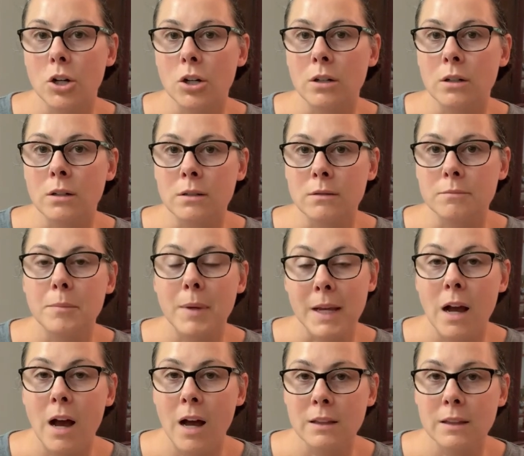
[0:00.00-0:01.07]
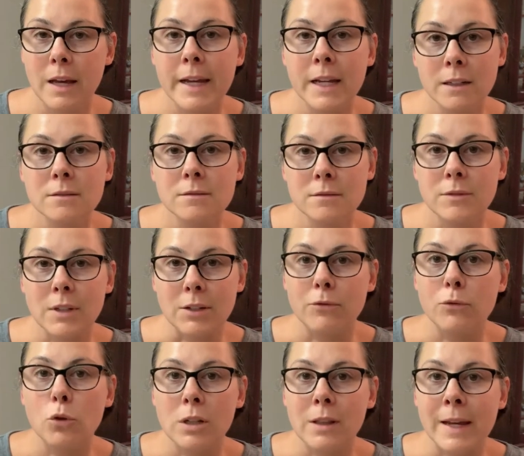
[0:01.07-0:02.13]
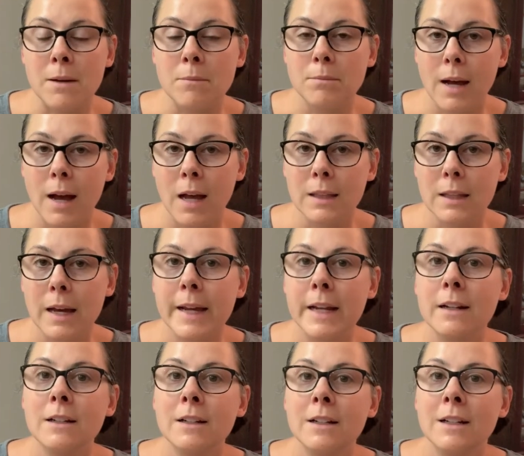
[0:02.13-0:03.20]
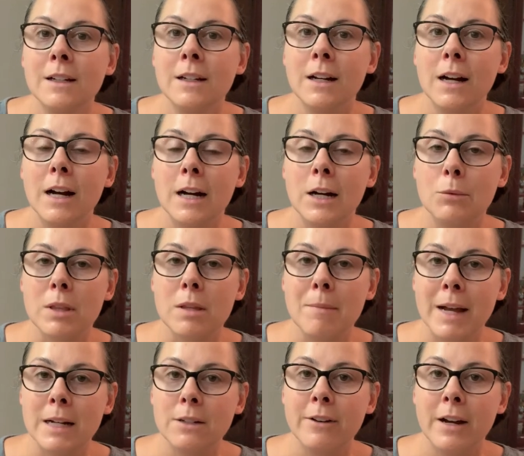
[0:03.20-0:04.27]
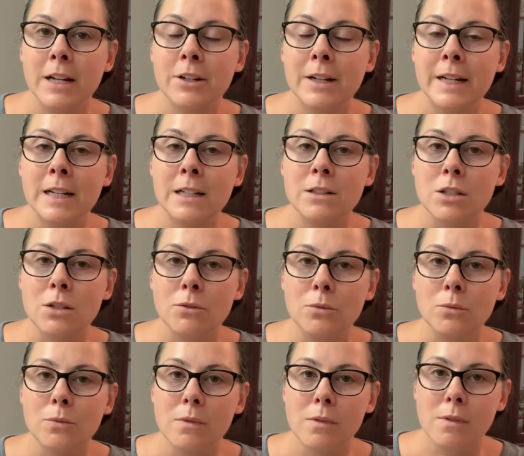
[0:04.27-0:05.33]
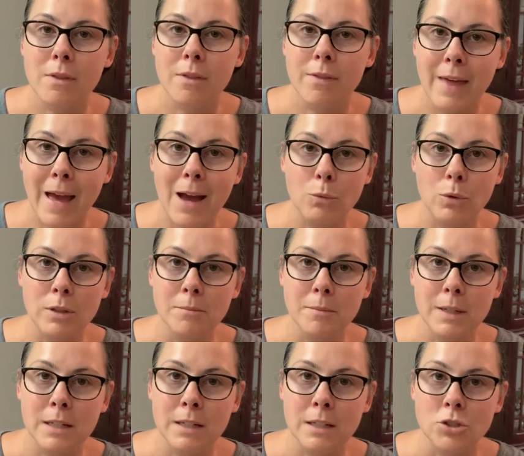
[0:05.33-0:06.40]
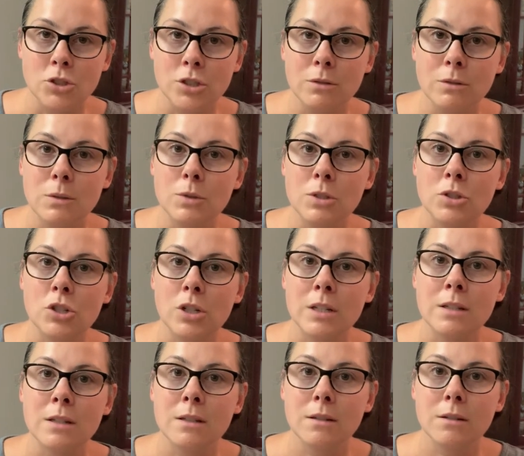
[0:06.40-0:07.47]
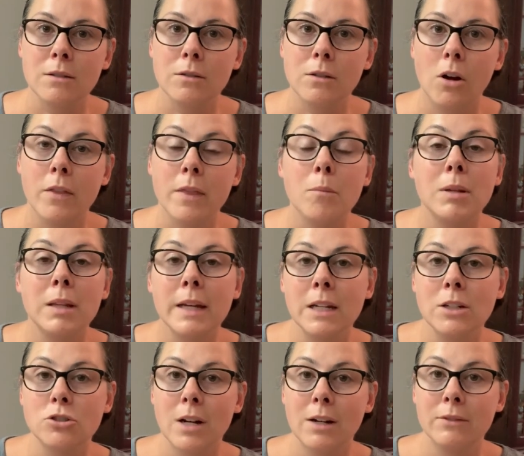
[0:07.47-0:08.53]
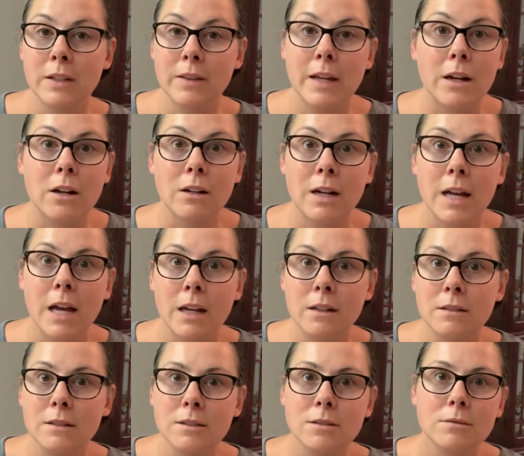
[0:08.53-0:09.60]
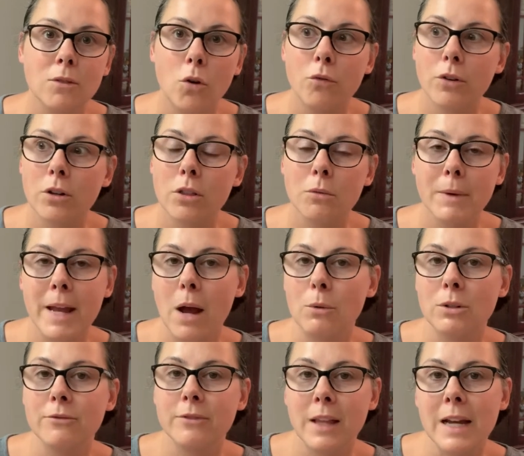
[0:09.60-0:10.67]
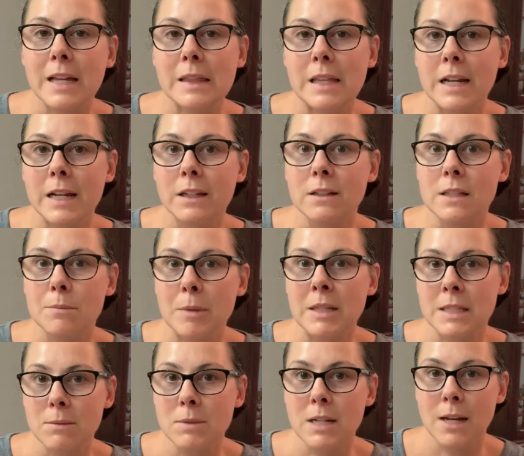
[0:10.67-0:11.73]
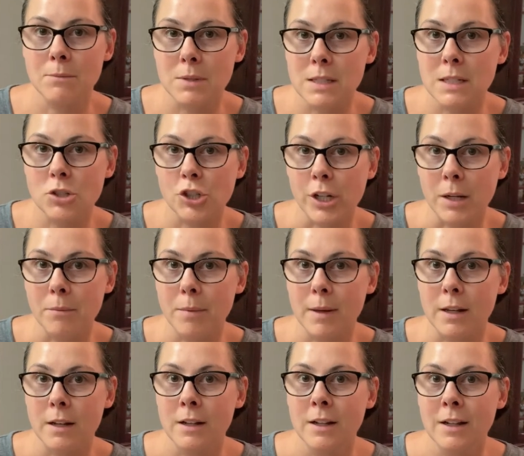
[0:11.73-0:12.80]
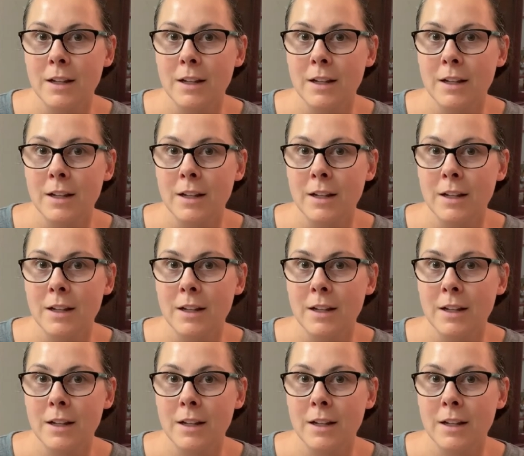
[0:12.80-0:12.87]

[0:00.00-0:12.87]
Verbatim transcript: her big Ott-Lite, like floor lamp Ott-Lite uh, with a magnifier in it. So that wouldn't be an issue. It was just, on the plane traveling there, I had an over three hour flight that I could spend some time stitching, but